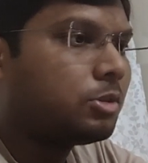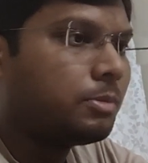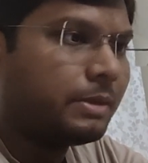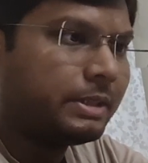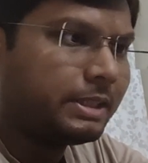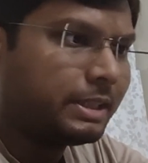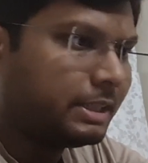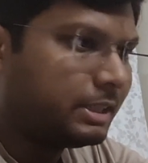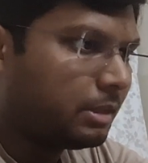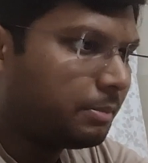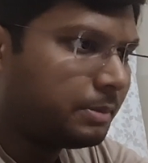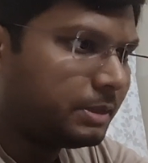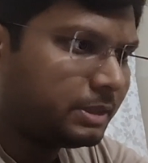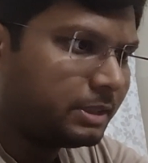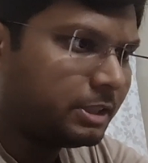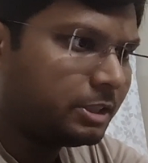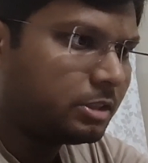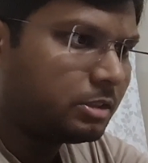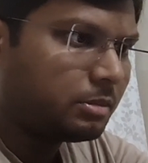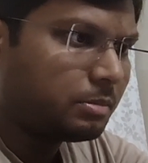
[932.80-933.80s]
basically the
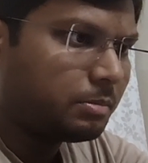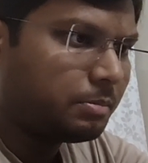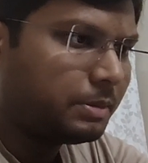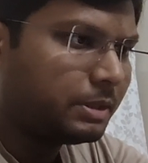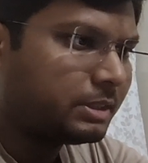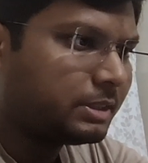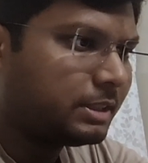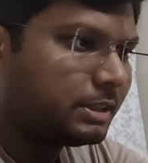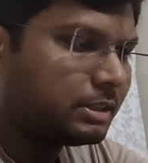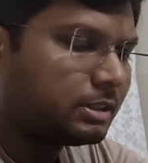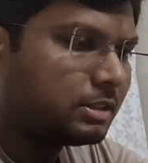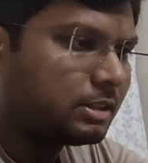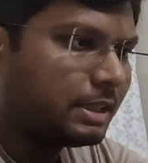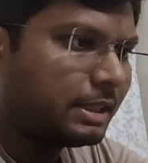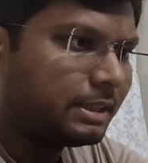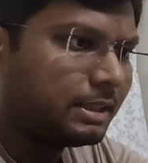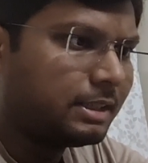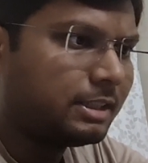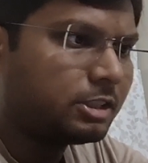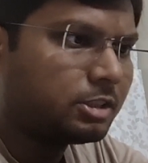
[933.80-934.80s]
business
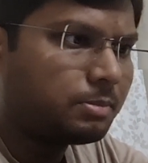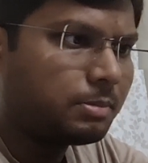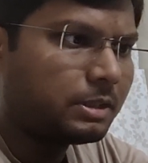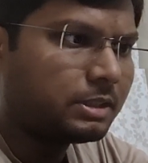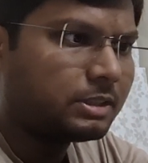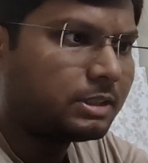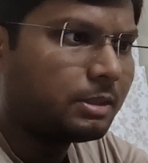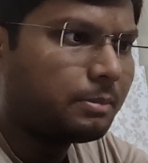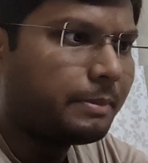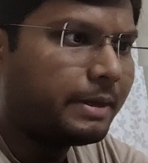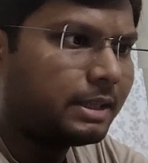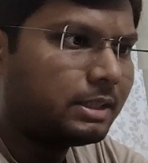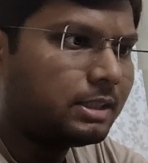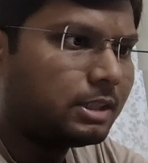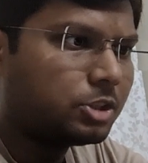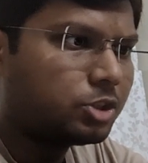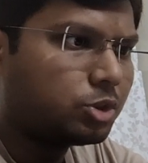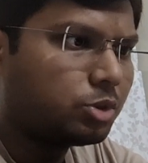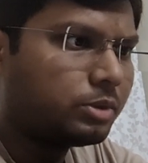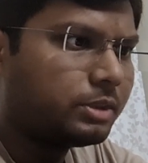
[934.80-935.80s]
analyst person make
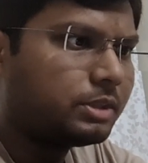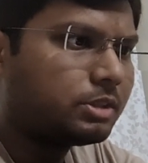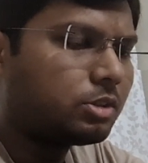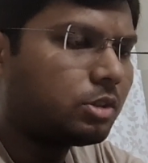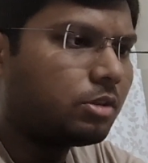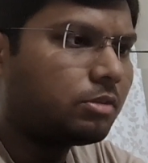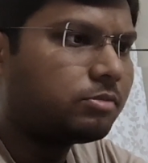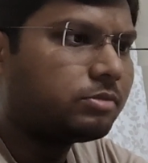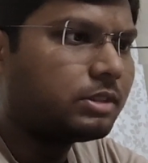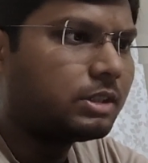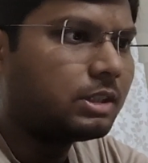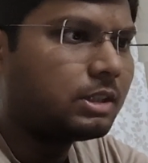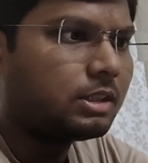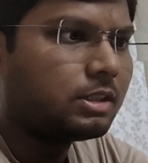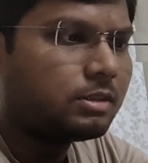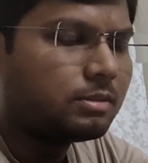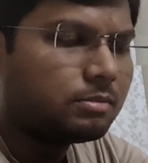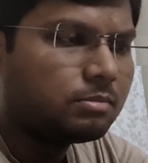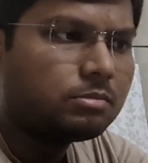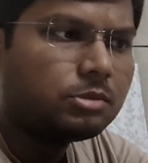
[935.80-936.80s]
the stories of
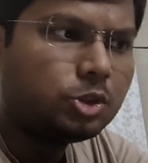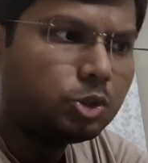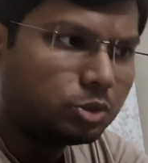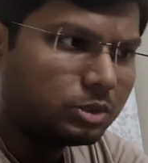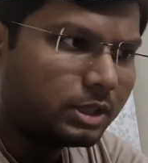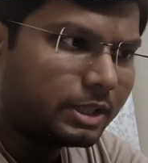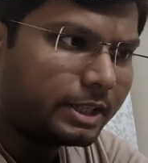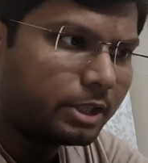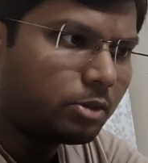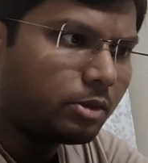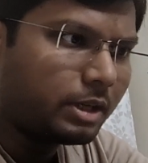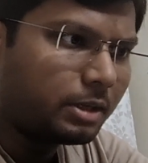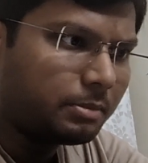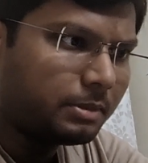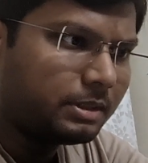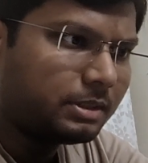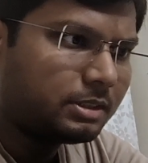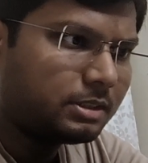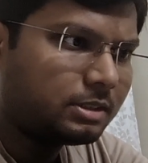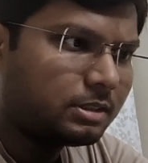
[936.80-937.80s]
the user
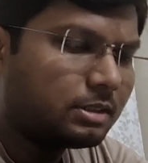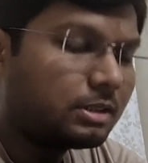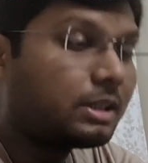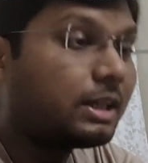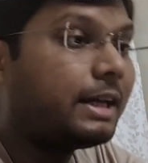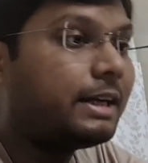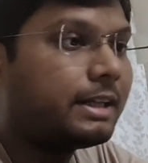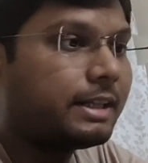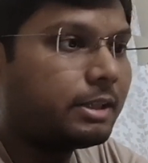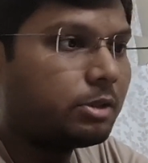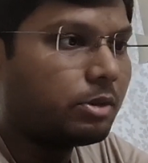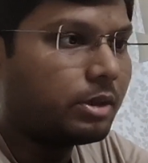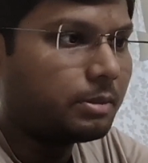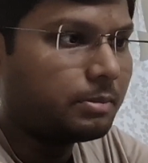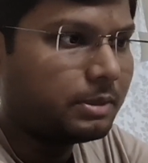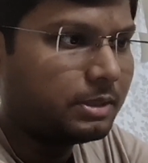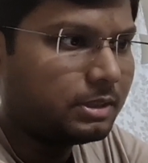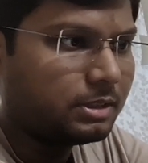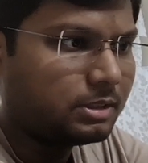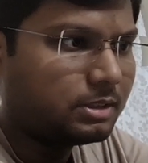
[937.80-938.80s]
requirements, client
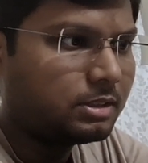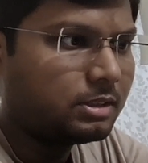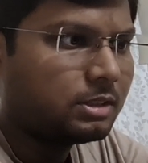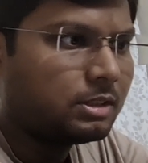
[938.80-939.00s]
requirements,